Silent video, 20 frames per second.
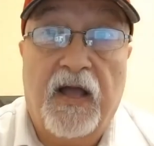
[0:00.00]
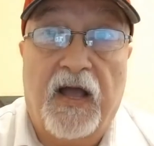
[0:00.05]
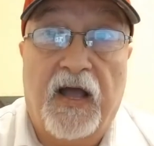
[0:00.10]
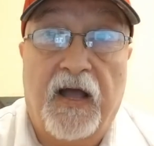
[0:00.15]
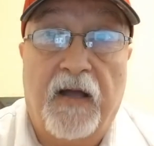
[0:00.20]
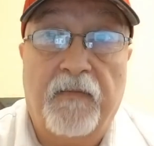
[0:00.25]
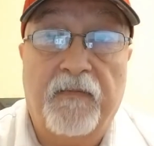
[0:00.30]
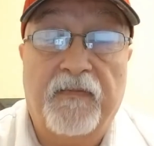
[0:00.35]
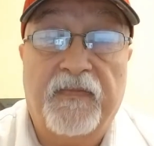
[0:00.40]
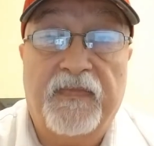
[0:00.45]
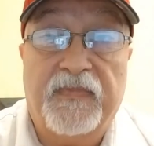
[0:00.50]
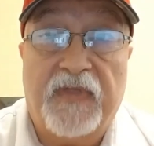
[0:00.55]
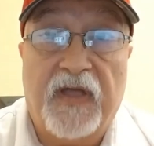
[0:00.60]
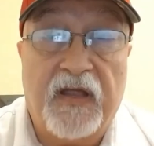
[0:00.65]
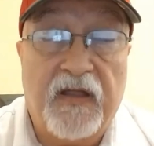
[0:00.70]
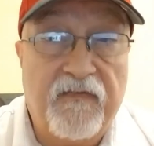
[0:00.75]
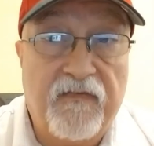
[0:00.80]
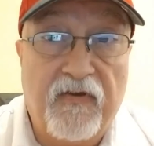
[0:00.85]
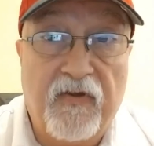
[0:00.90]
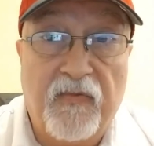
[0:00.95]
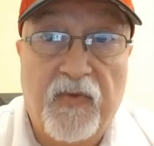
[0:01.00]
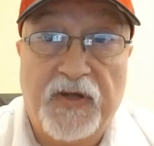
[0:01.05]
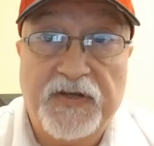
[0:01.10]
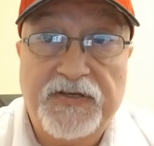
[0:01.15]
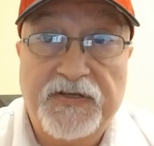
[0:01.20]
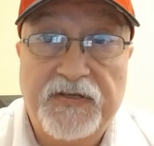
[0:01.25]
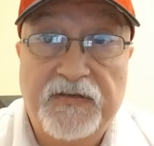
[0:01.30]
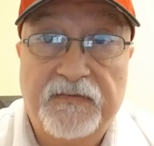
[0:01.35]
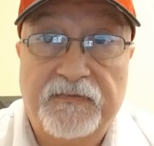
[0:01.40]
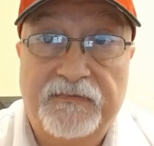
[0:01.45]
Thank you very
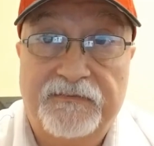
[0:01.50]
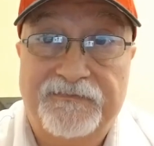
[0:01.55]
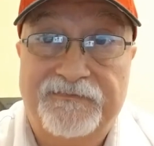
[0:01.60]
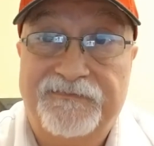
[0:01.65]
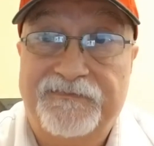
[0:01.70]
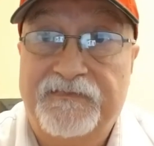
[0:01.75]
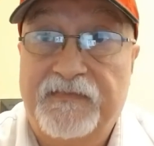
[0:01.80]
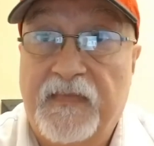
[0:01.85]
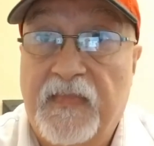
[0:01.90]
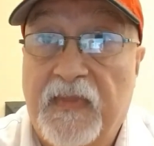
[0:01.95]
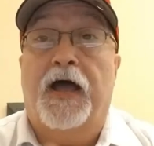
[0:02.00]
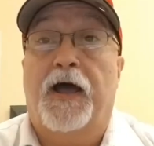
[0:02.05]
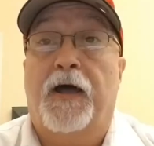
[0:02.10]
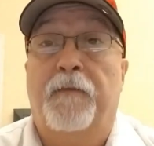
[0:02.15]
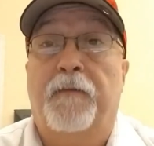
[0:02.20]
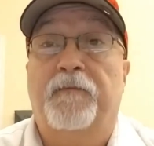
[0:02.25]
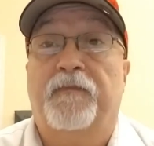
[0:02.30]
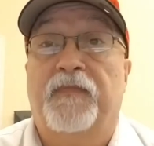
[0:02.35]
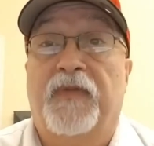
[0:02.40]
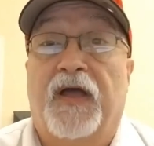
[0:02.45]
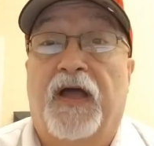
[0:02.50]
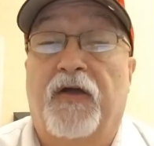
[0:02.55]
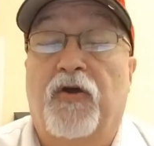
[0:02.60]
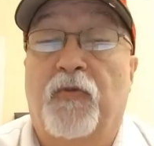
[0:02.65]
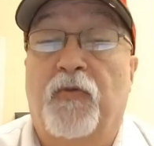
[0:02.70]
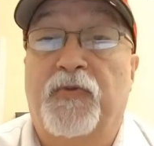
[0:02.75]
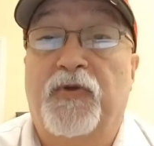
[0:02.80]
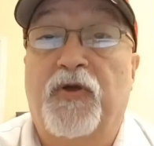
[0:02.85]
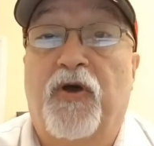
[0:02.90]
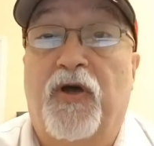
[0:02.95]
much. I
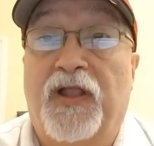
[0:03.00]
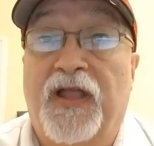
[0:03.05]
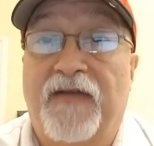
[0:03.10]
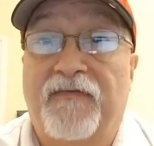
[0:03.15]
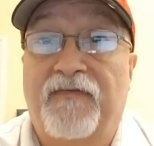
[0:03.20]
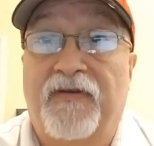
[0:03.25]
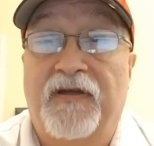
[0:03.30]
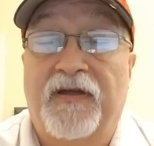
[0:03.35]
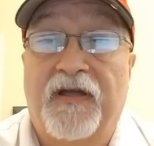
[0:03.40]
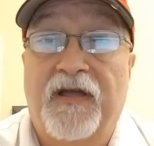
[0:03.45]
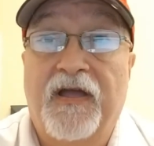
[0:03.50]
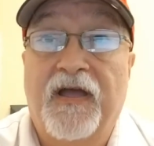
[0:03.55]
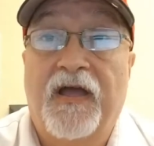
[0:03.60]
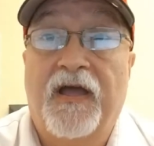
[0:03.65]
hope you all have a